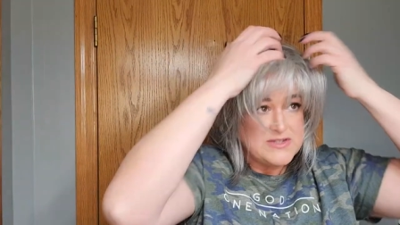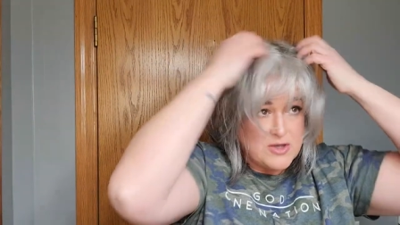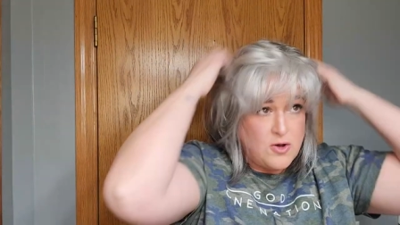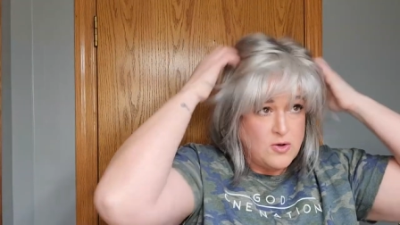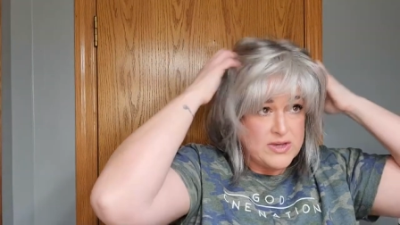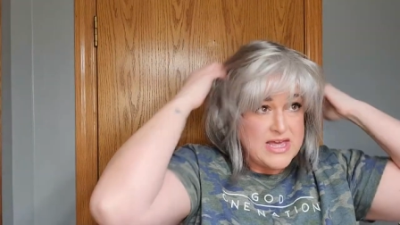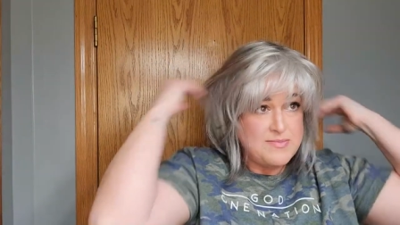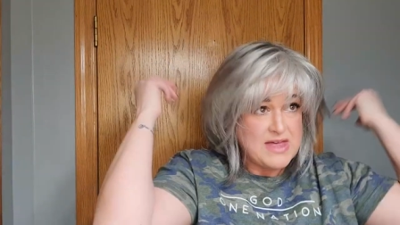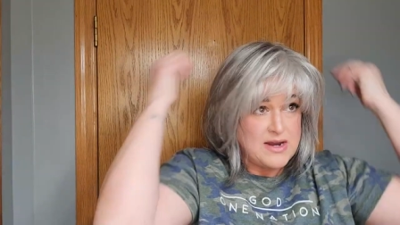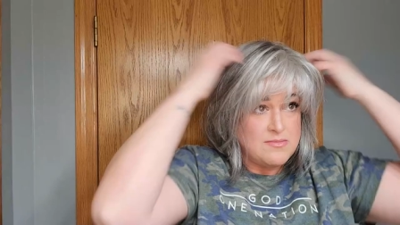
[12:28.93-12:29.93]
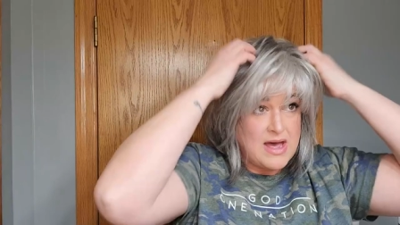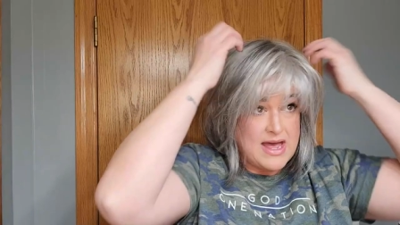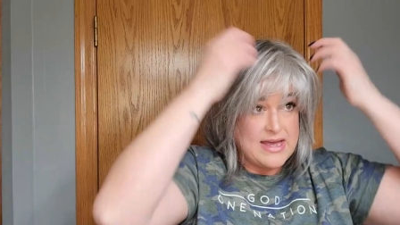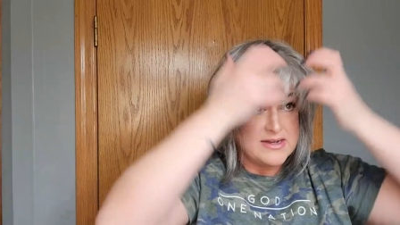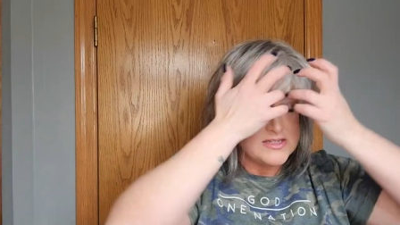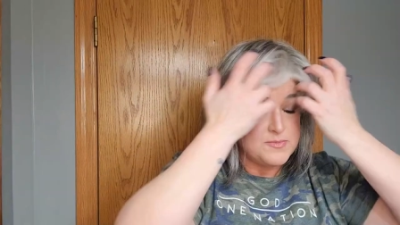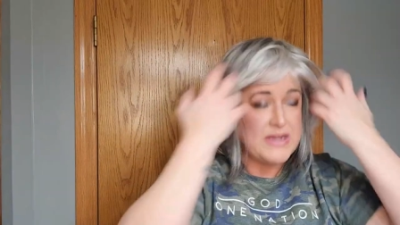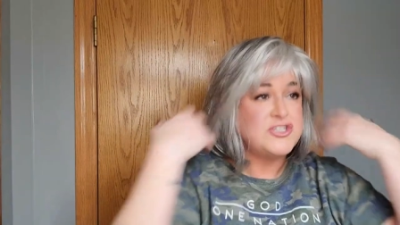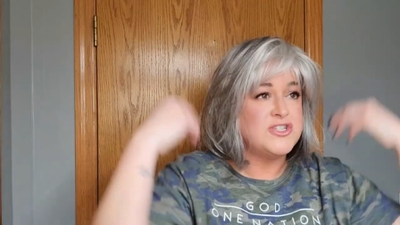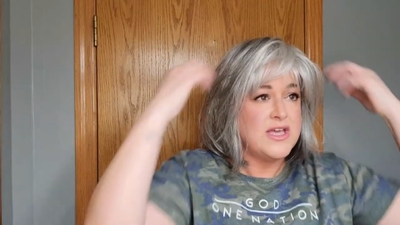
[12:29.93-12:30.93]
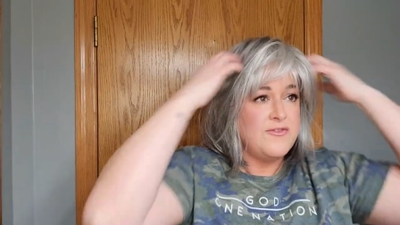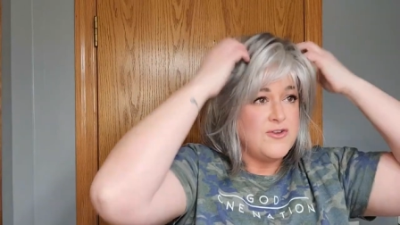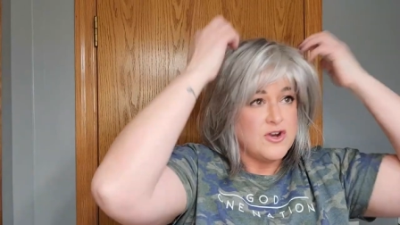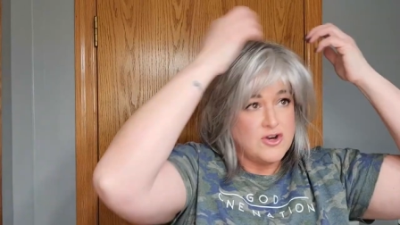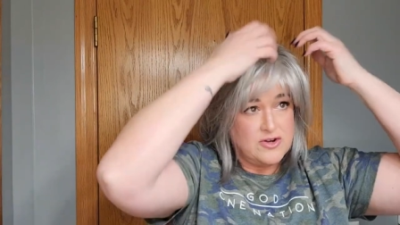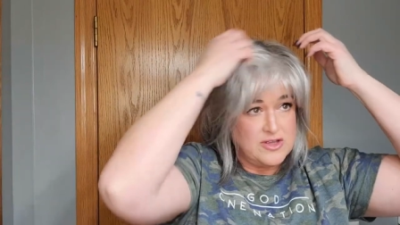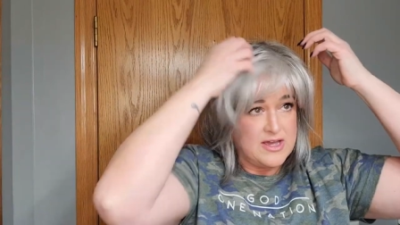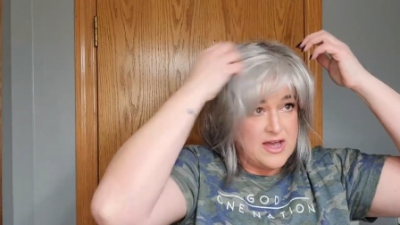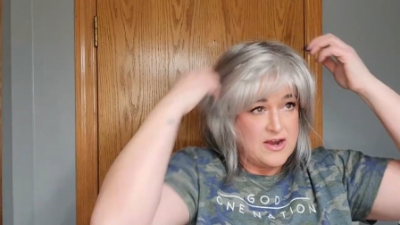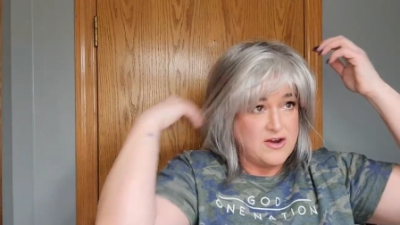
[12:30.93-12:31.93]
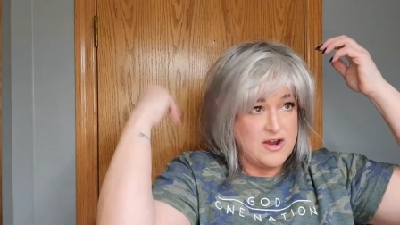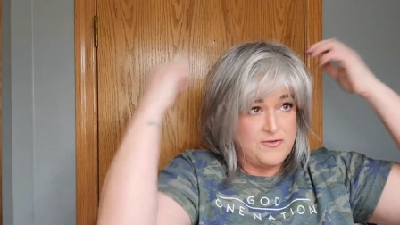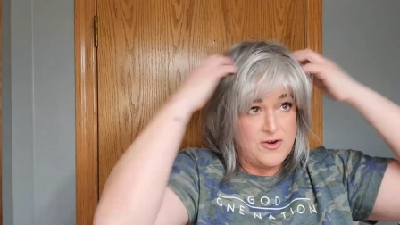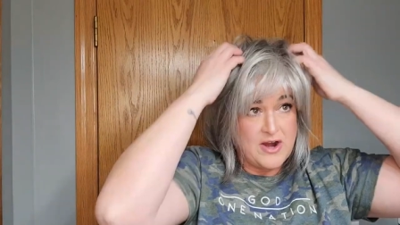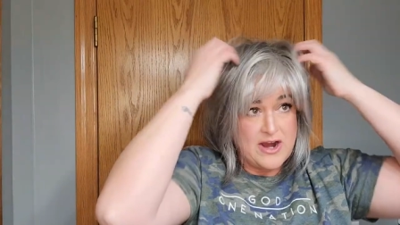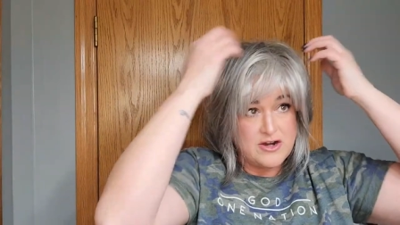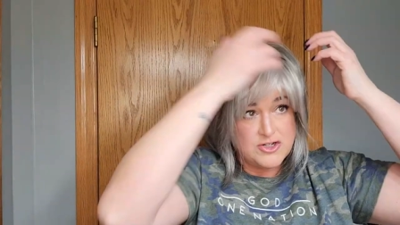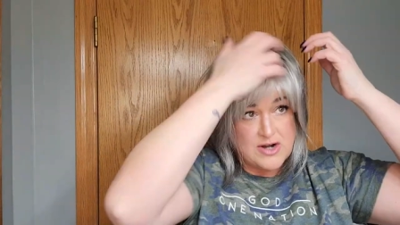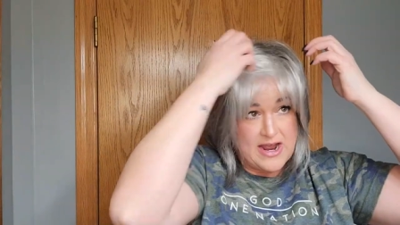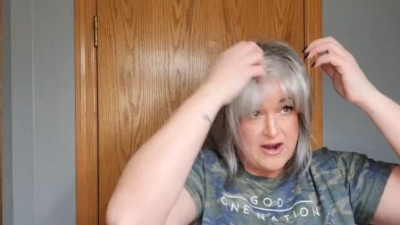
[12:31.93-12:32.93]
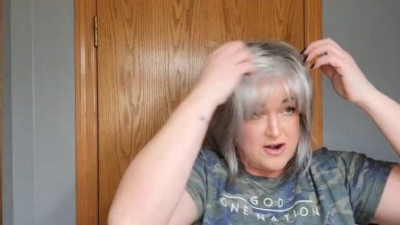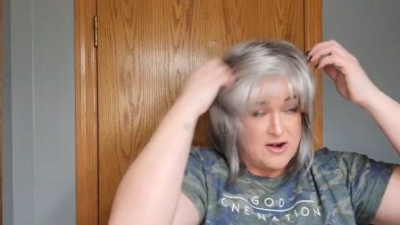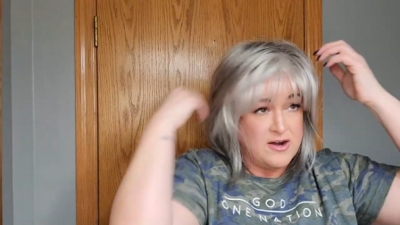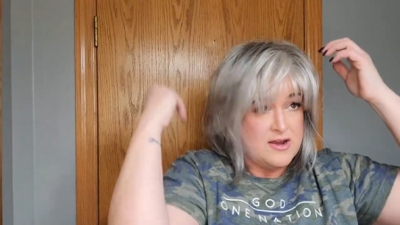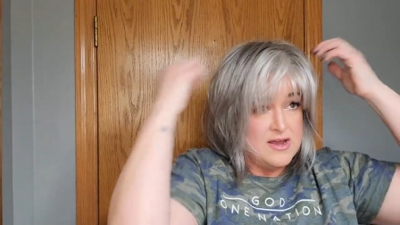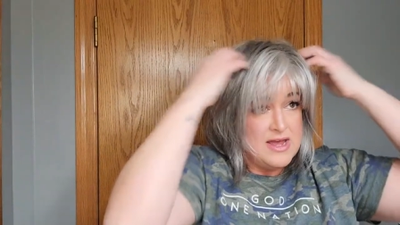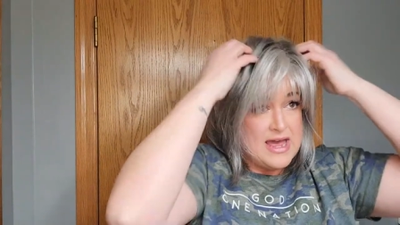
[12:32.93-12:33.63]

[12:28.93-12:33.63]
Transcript: So keep that in mind, especially if you're curling iron, if your hair dryer